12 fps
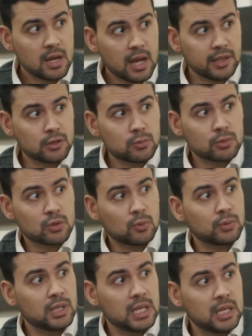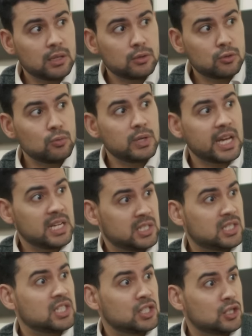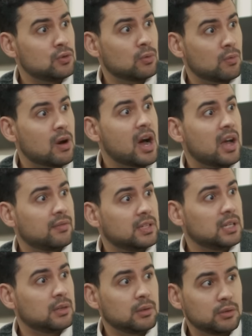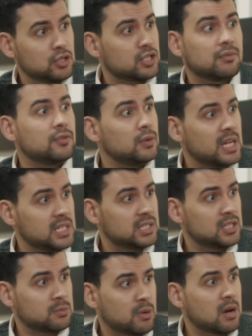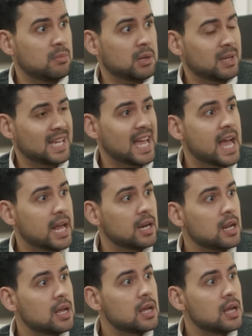And this was only 2 days since you arrived and just a few days since bombing began.